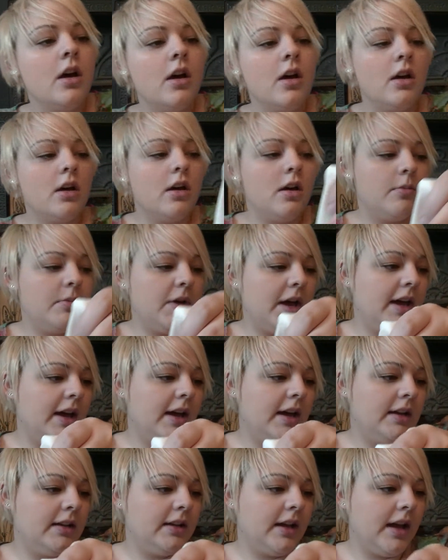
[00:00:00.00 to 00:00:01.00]

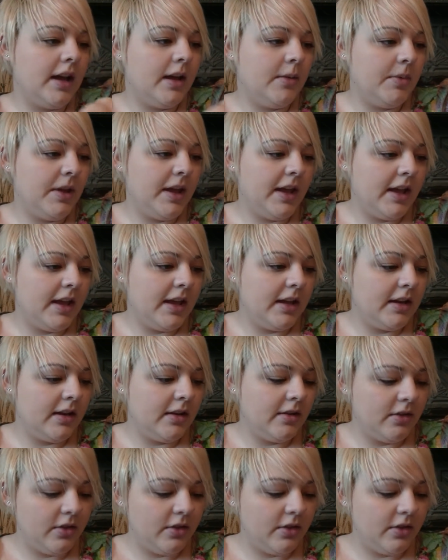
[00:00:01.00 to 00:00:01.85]
And I paid